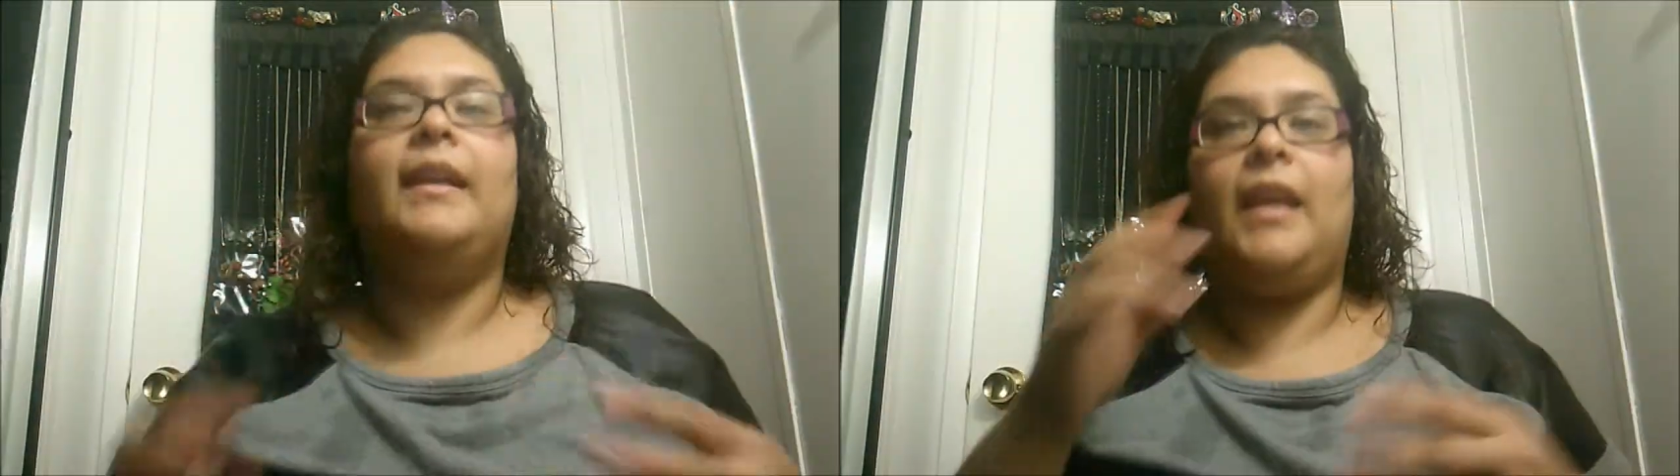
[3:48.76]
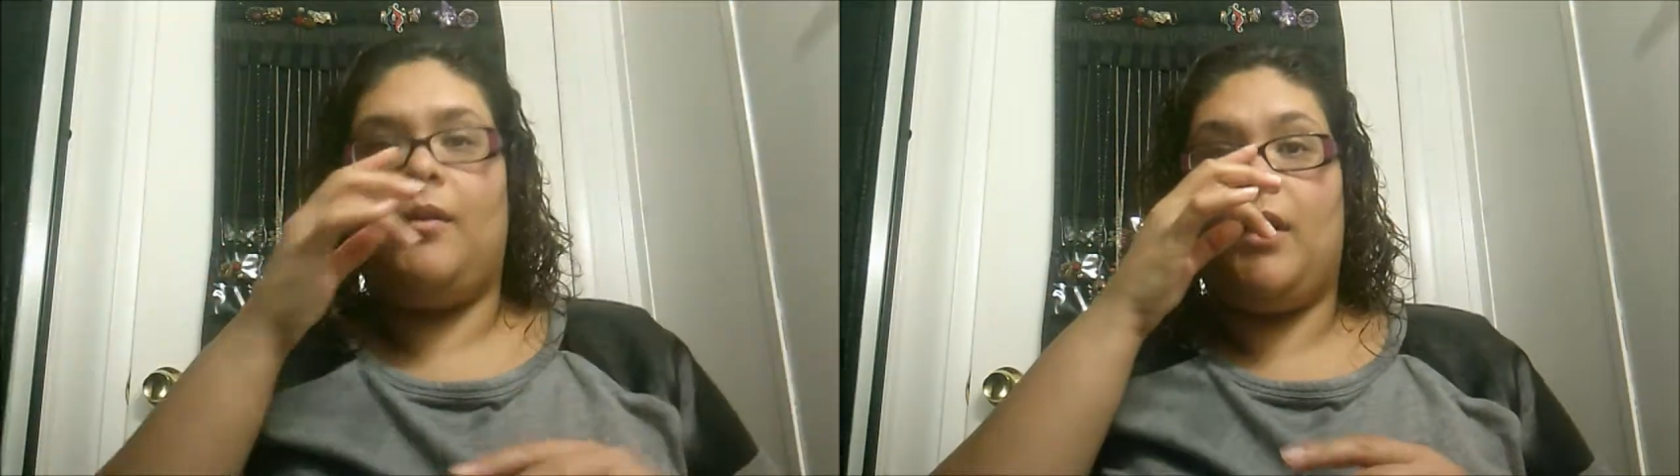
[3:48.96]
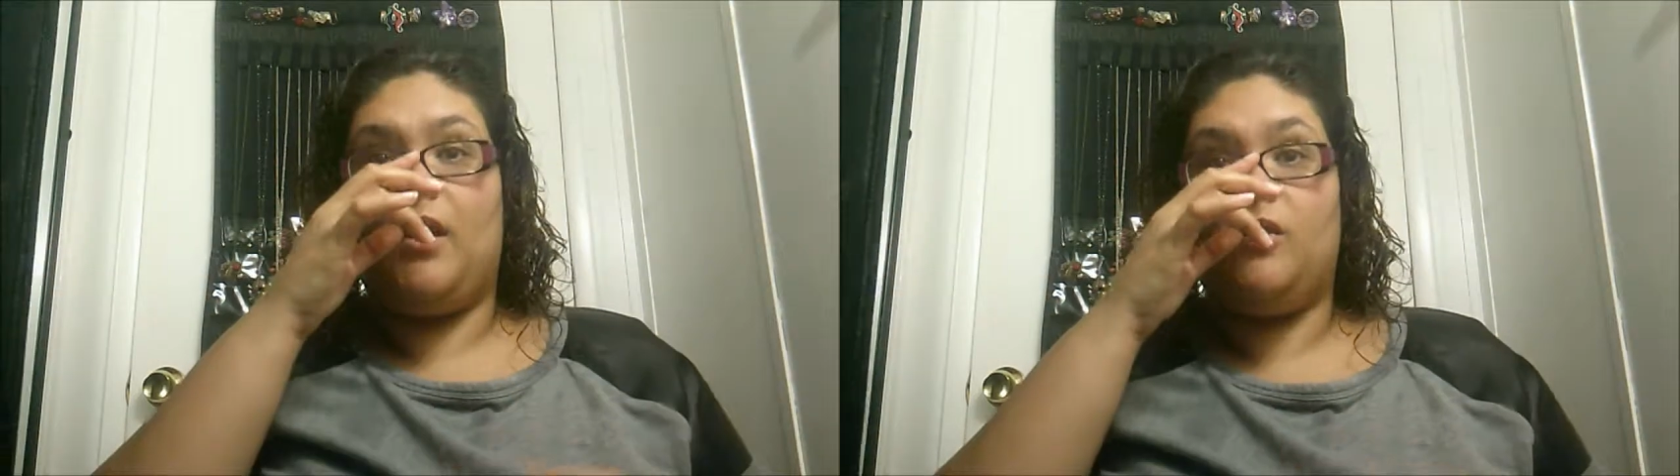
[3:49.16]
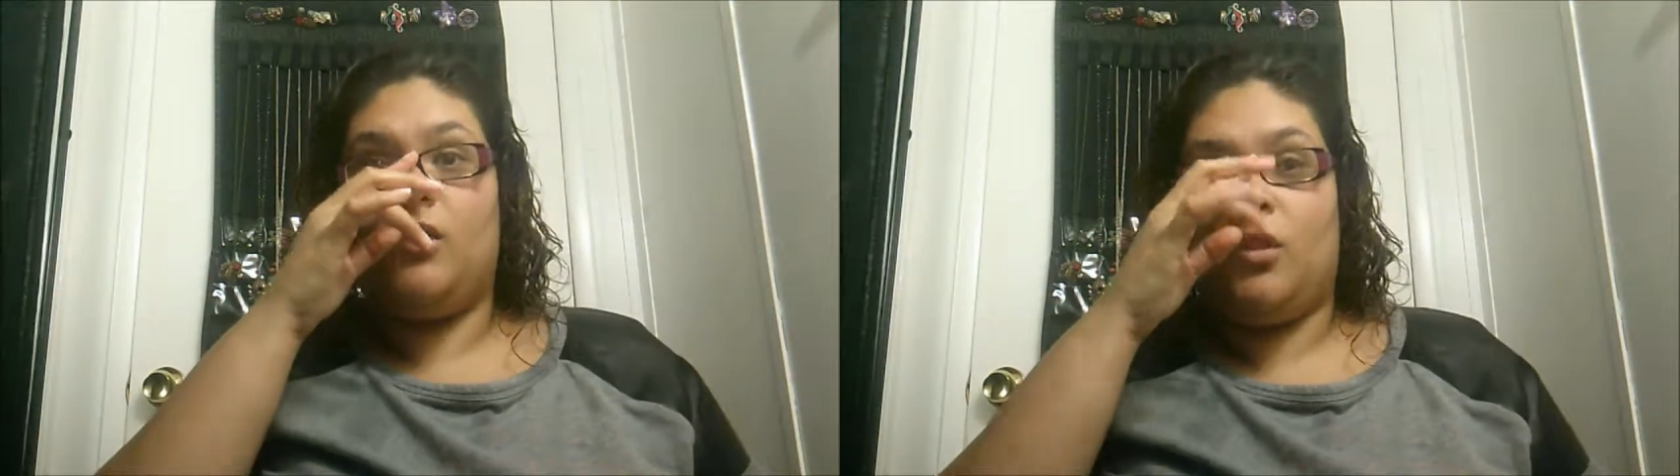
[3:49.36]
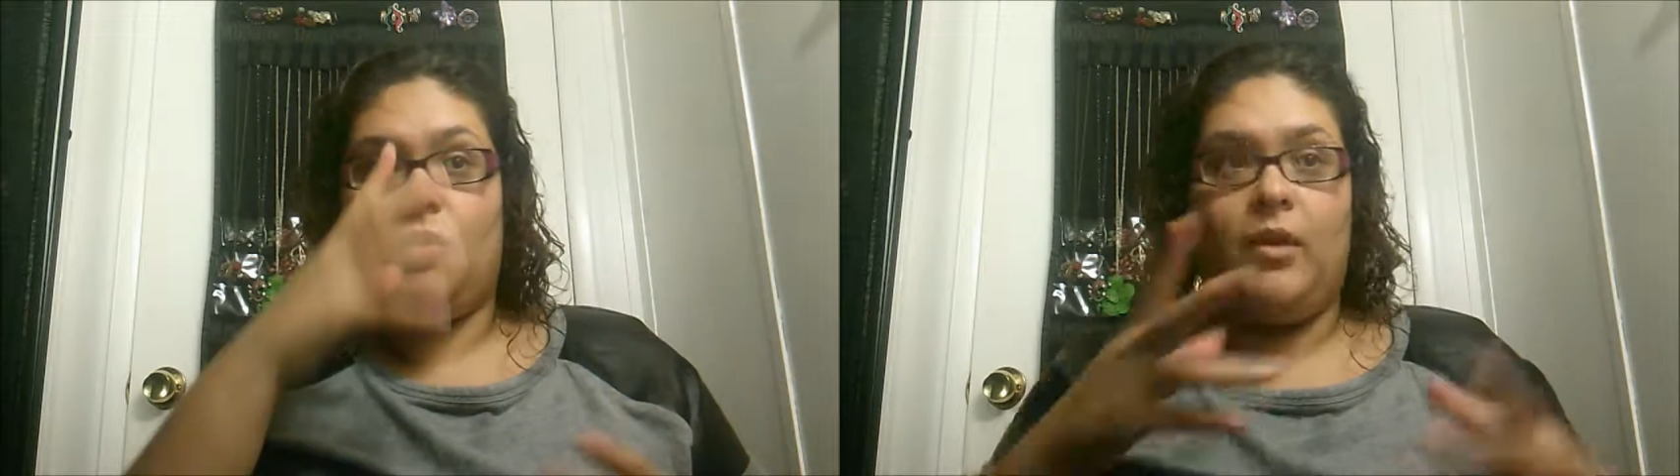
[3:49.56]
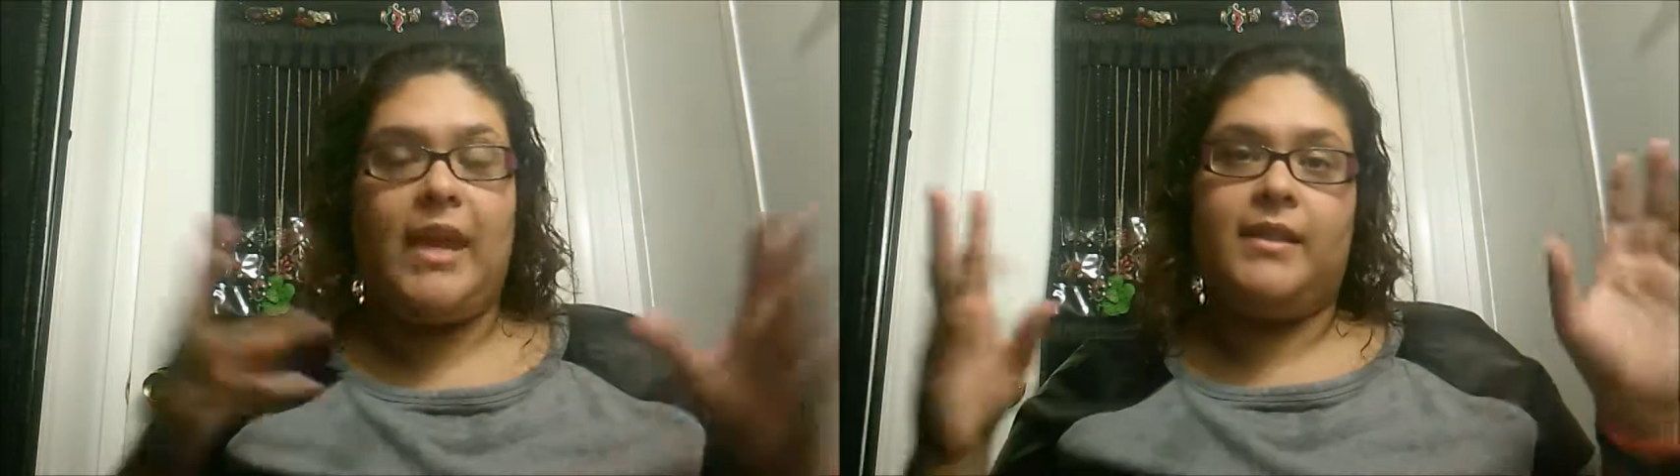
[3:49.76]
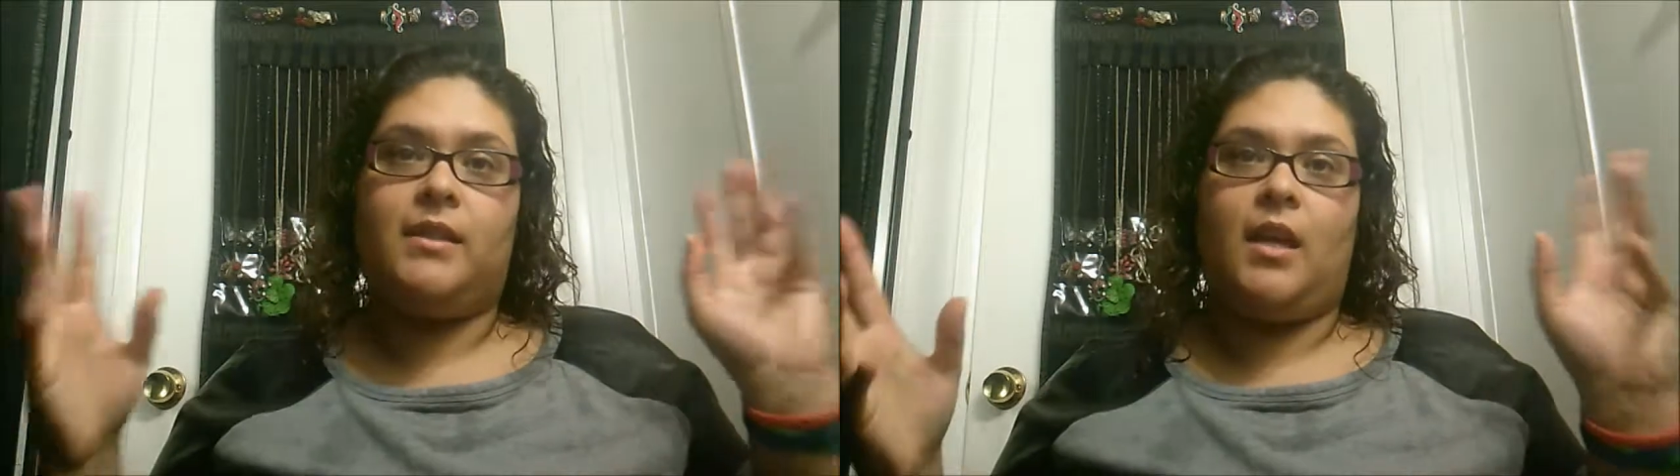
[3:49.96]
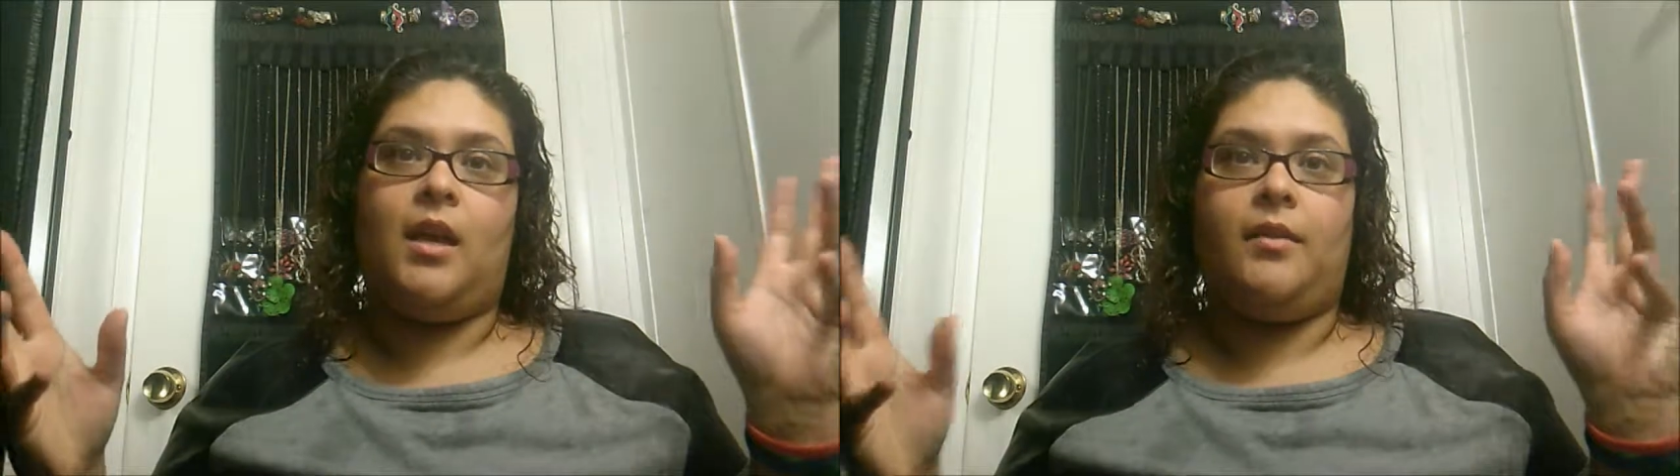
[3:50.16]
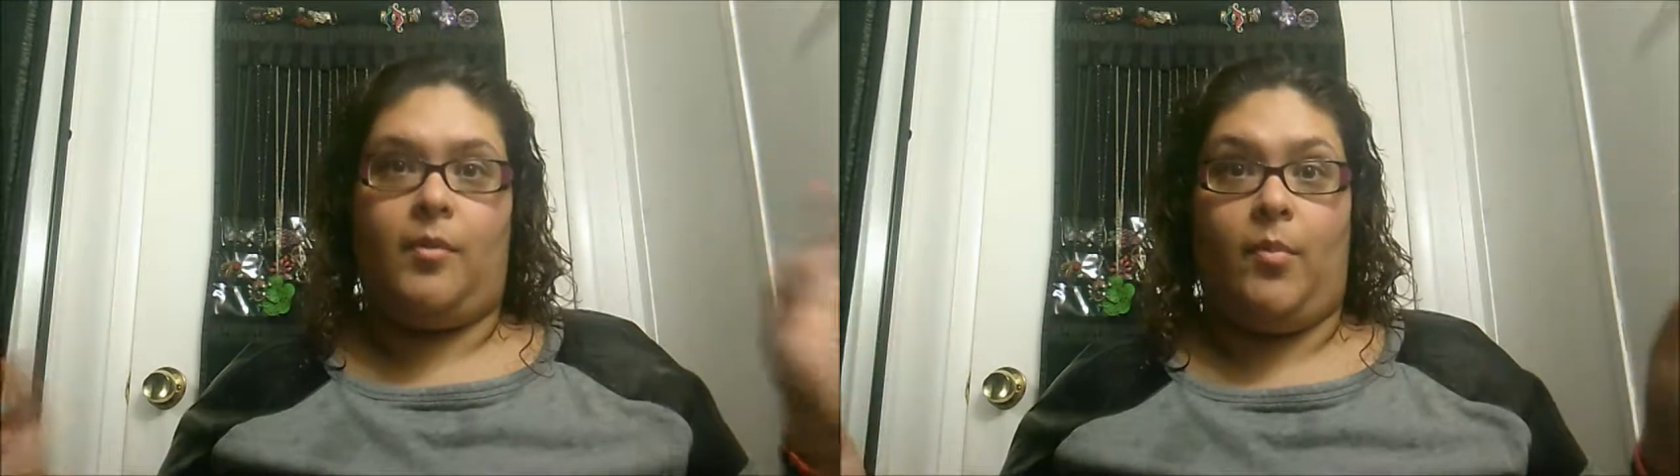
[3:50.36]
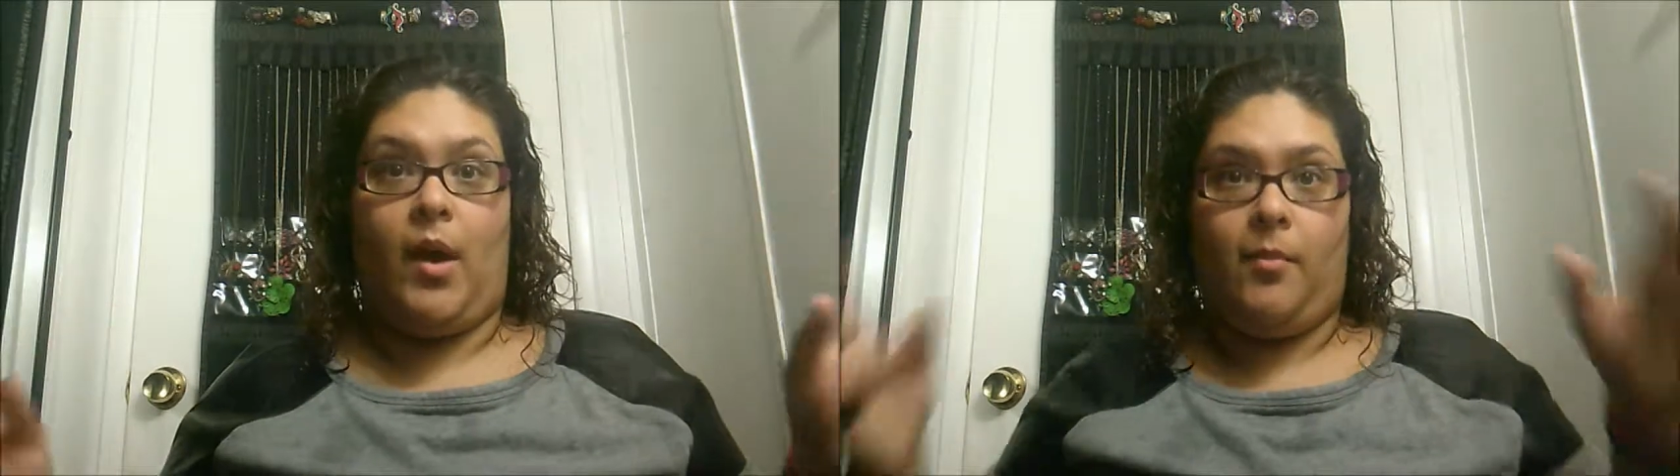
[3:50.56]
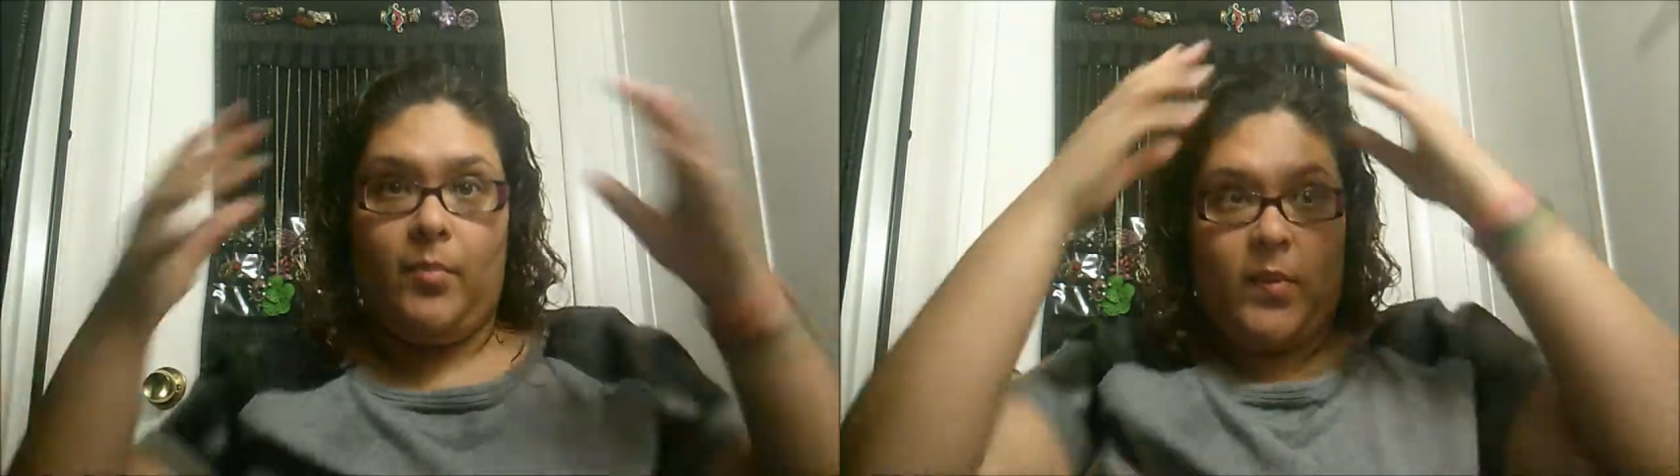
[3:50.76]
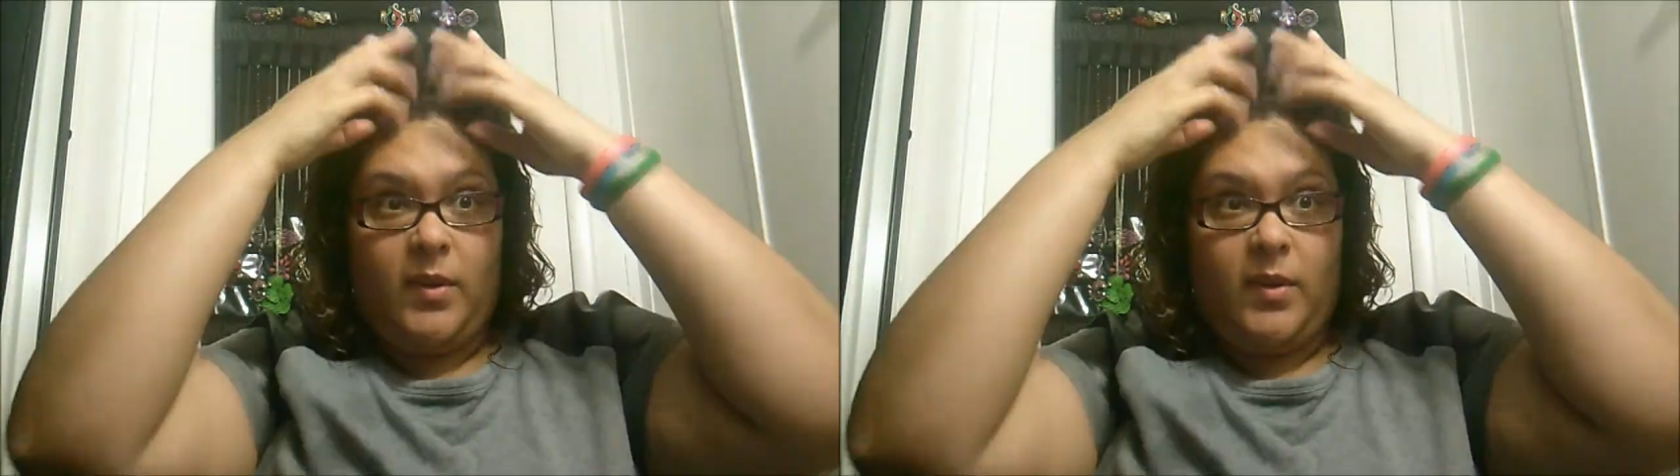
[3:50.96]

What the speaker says: Now what I used to do is the bump,